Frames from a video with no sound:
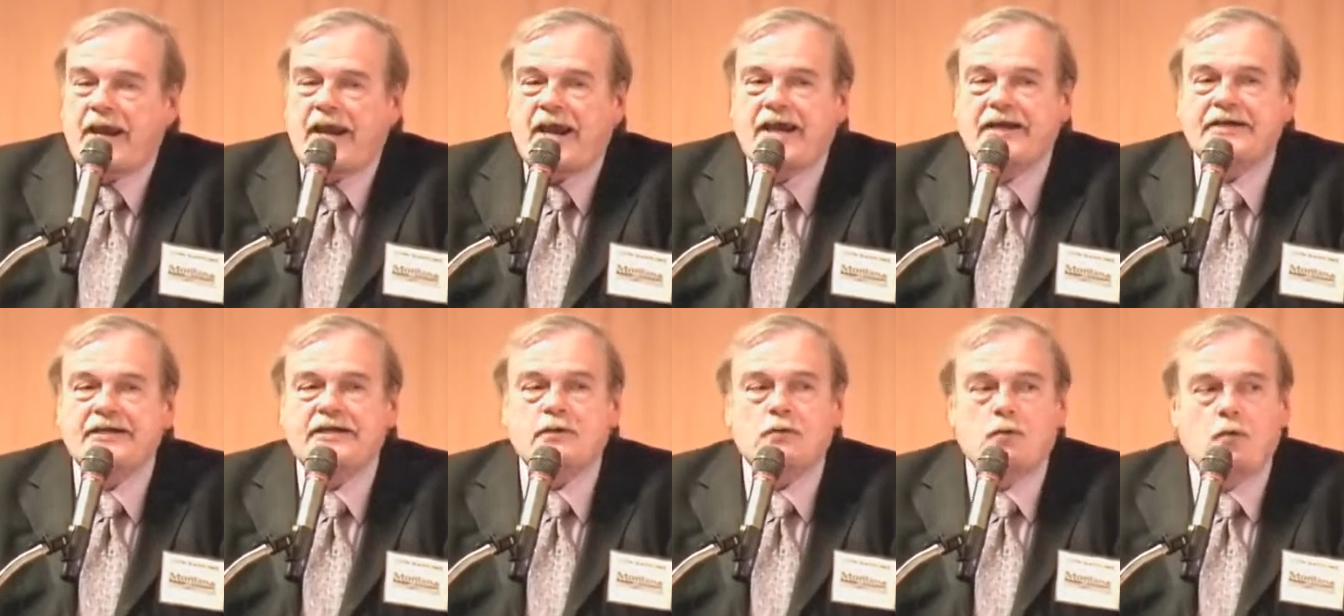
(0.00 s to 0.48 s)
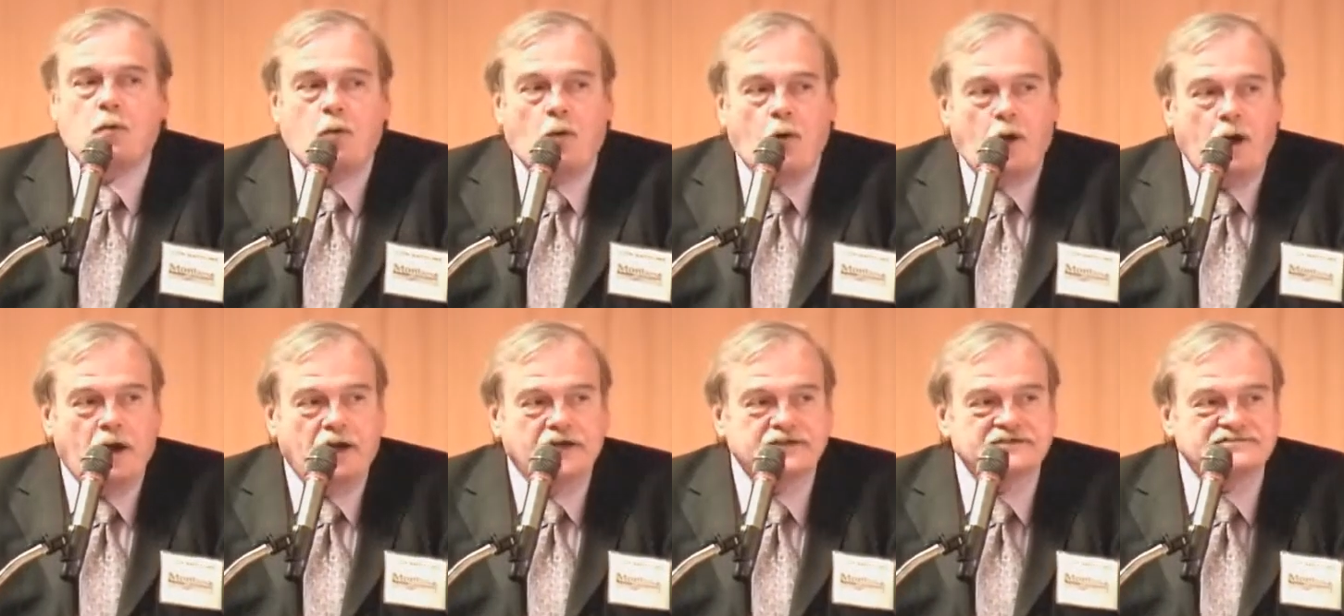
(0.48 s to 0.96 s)
And it
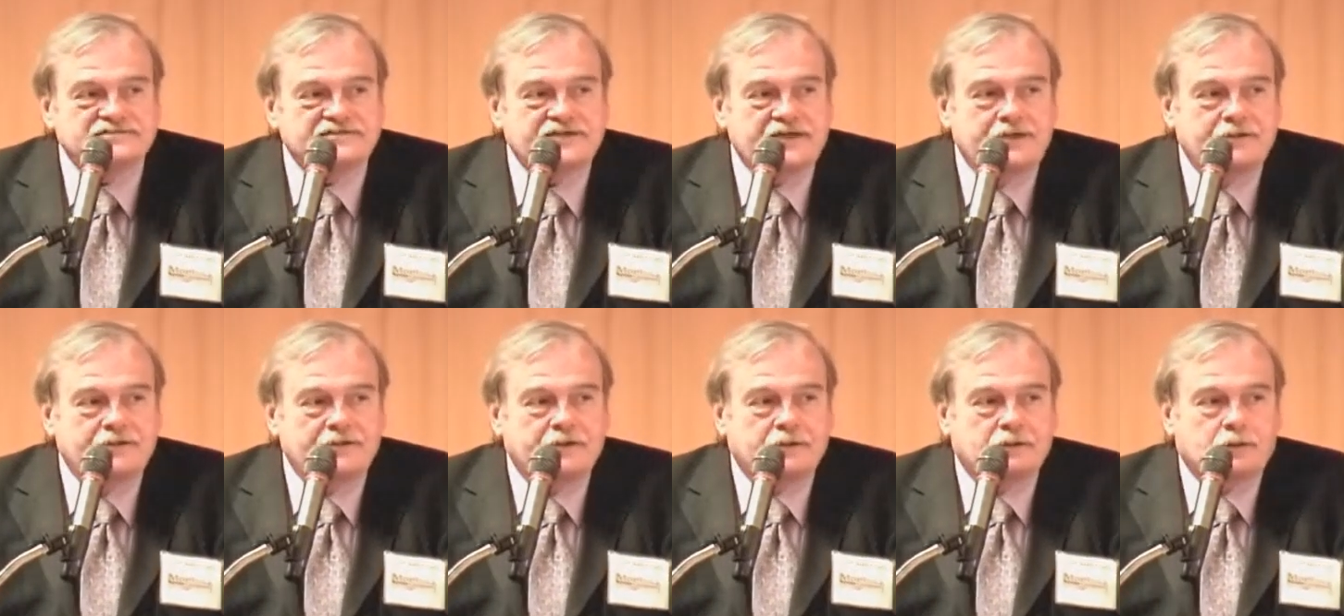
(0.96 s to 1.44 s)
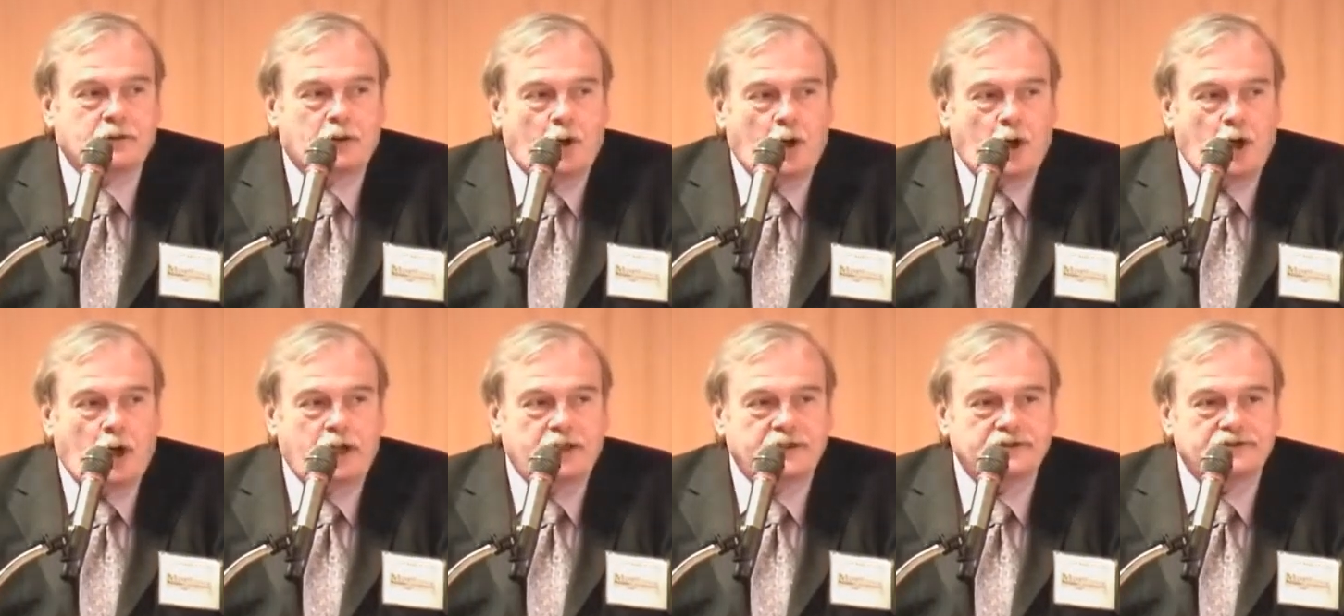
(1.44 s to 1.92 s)
was, in a
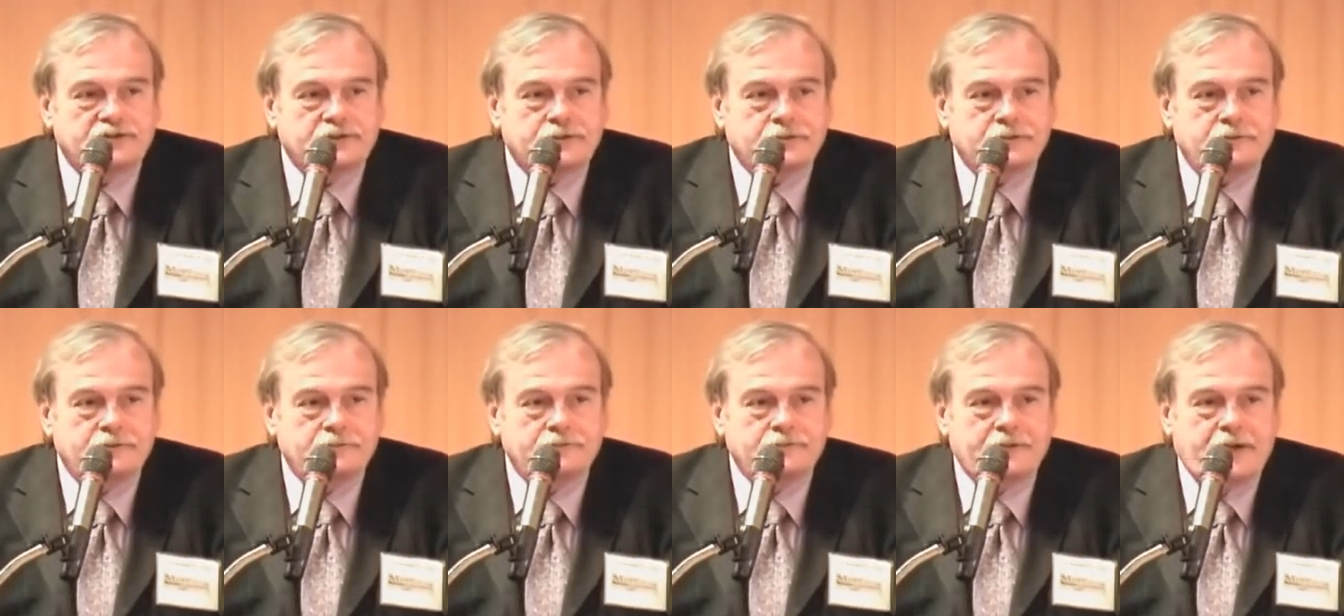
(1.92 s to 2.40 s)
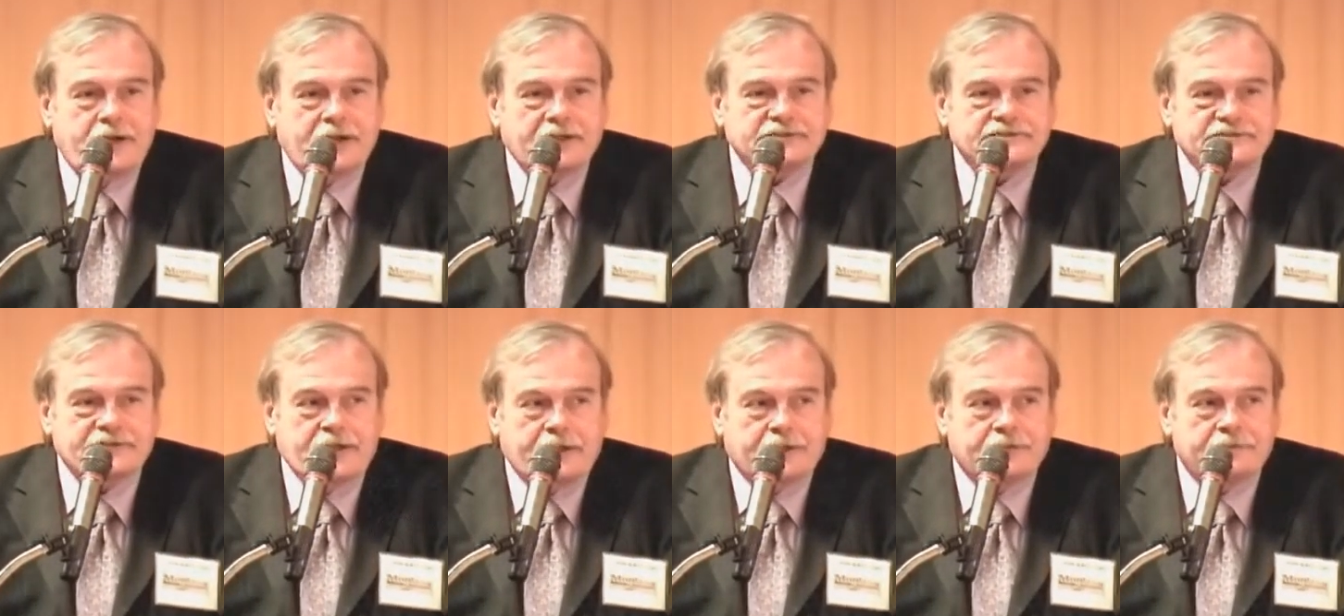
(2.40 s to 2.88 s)
large
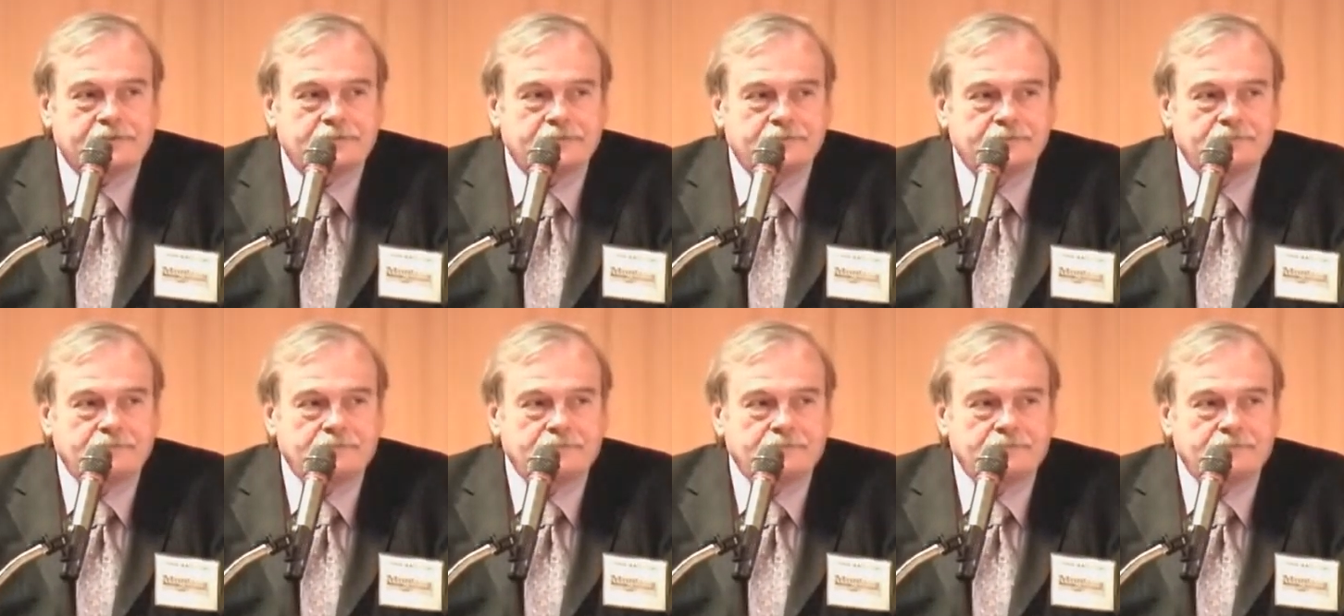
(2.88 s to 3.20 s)
extent,